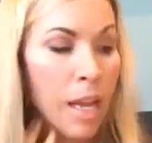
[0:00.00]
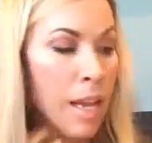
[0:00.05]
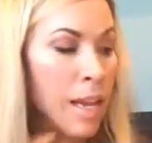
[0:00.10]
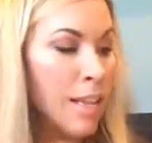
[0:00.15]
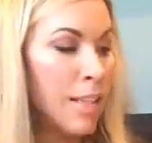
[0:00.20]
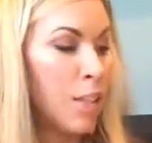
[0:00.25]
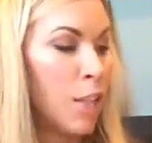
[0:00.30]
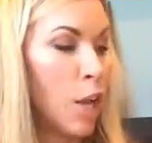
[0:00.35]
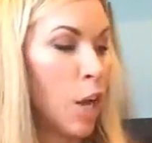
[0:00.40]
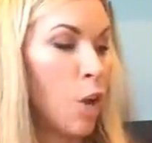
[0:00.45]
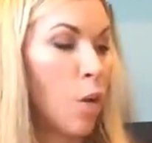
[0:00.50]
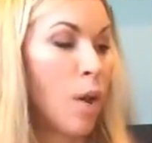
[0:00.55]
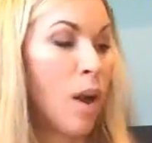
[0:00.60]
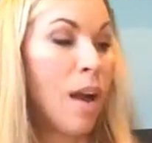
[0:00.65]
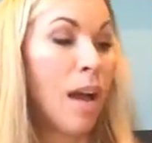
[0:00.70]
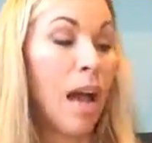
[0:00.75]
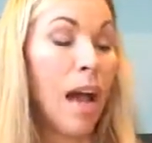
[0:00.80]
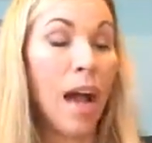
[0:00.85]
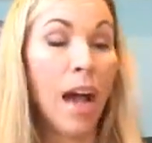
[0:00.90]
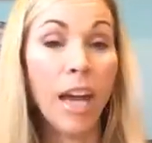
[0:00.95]
So
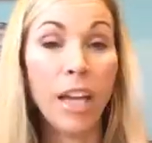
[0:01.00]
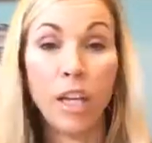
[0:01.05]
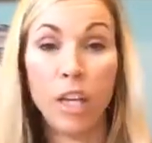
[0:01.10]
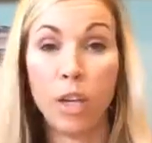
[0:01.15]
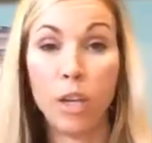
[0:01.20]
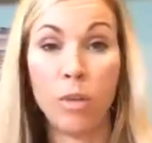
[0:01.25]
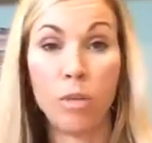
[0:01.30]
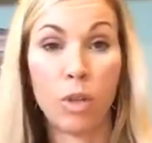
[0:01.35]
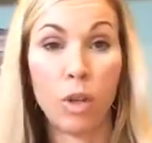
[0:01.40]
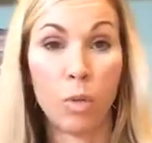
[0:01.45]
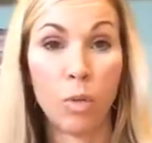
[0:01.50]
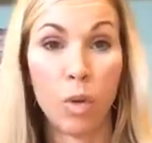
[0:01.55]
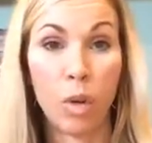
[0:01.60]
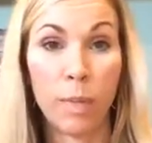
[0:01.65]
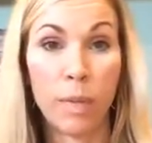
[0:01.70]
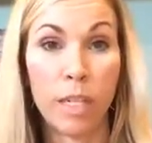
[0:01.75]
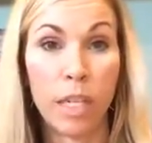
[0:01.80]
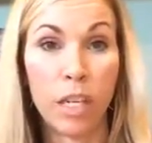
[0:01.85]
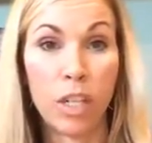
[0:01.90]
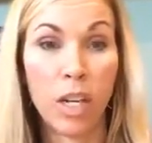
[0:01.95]
I use Aroma
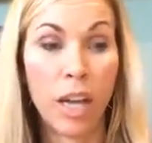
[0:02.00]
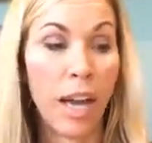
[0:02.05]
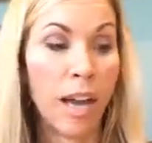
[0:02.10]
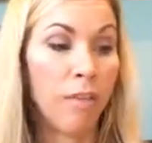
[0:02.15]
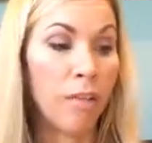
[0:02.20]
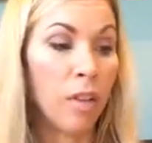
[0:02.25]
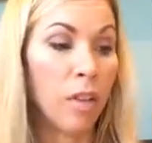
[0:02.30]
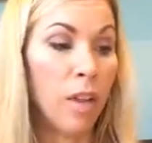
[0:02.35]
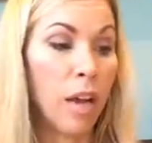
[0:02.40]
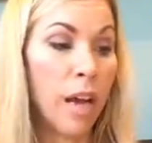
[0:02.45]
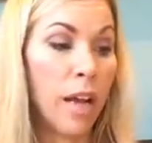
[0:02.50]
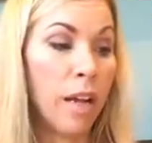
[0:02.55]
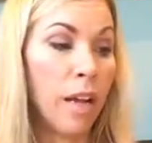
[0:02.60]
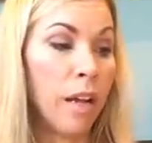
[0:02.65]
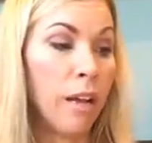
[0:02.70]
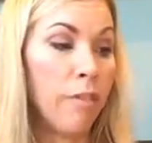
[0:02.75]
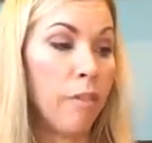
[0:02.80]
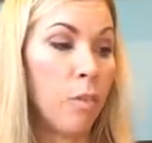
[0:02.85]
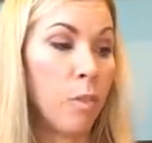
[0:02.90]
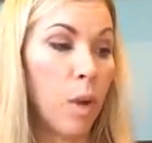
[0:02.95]
Touch. I have a lot
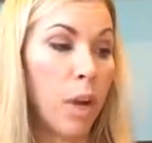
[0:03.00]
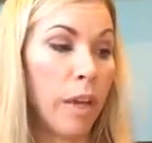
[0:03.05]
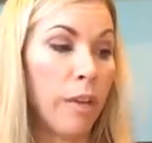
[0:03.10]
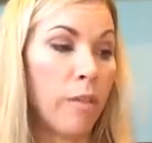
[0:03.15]
of, you probably have